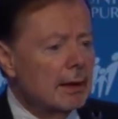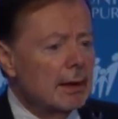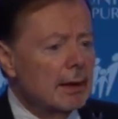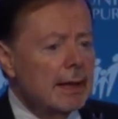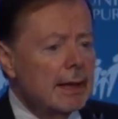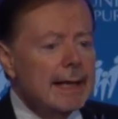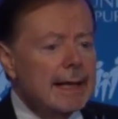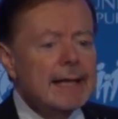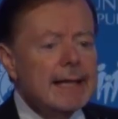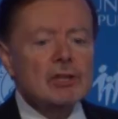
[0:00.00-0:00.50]

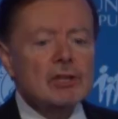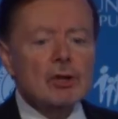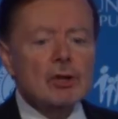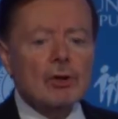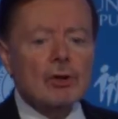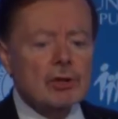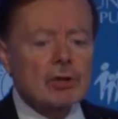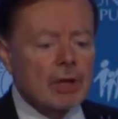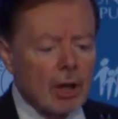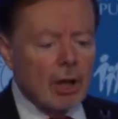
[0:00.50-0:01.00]
He
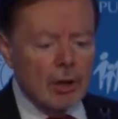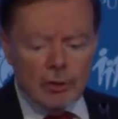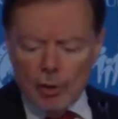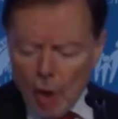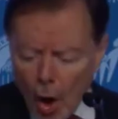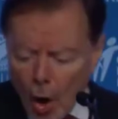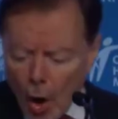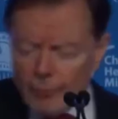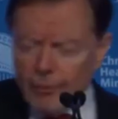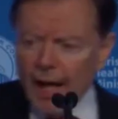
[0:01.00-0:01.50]
starts shouting,
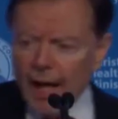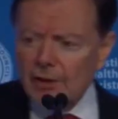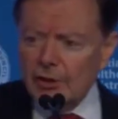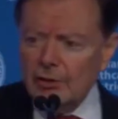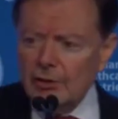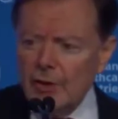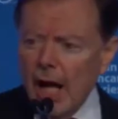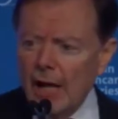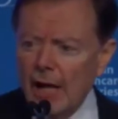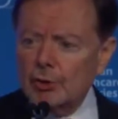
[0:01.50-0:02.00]
no,
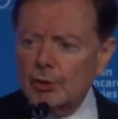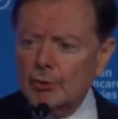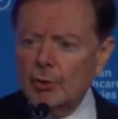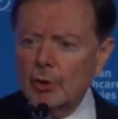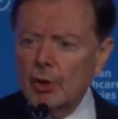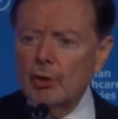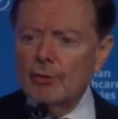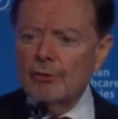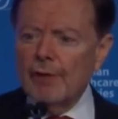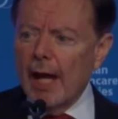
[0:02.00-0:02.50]
that's not
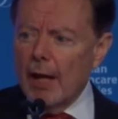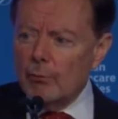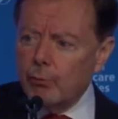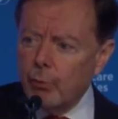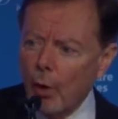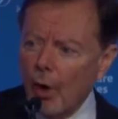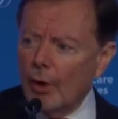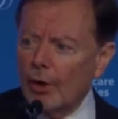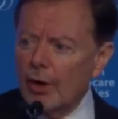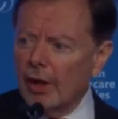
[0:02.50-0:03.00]
true. They
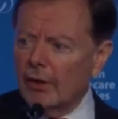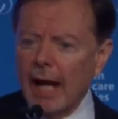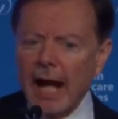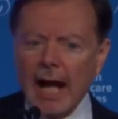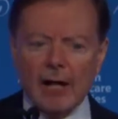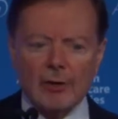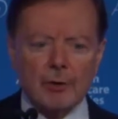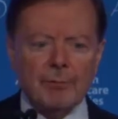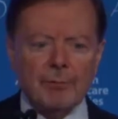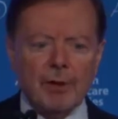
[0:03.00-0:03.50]
weren't
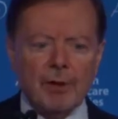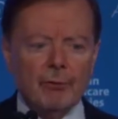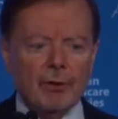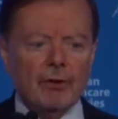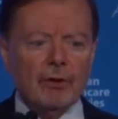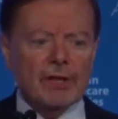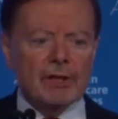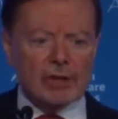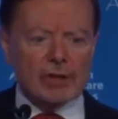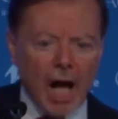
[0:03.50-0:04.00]
allowed to be
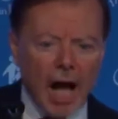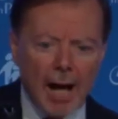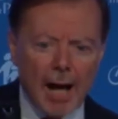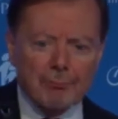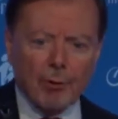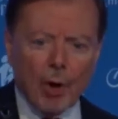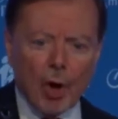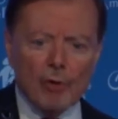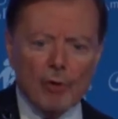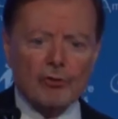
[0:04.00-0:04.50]
released. I
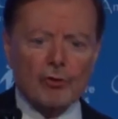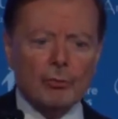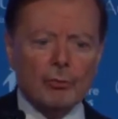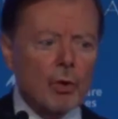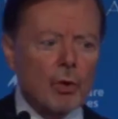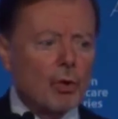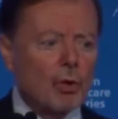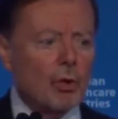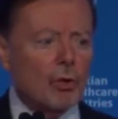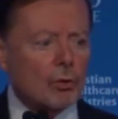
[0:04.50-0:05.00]
broke the
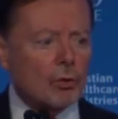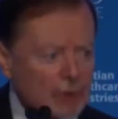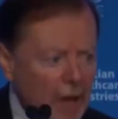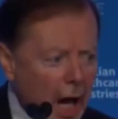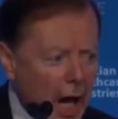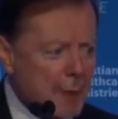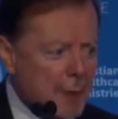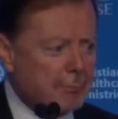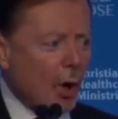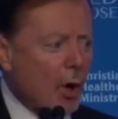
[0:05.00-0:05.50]
rules.
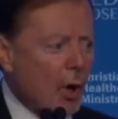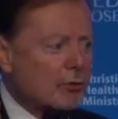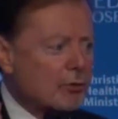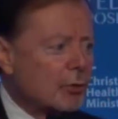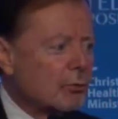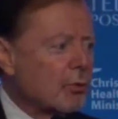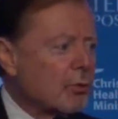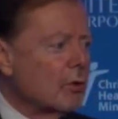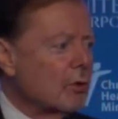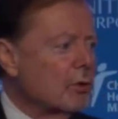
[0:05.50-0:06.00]
I broke
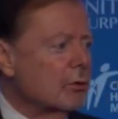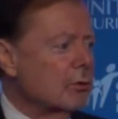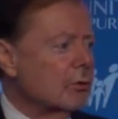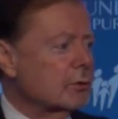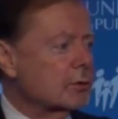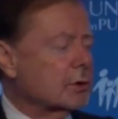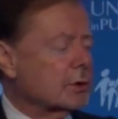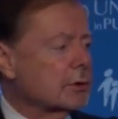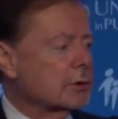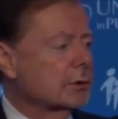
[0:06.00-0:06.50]
the
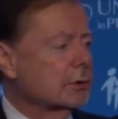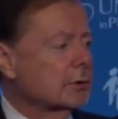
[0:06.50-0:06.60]
rules.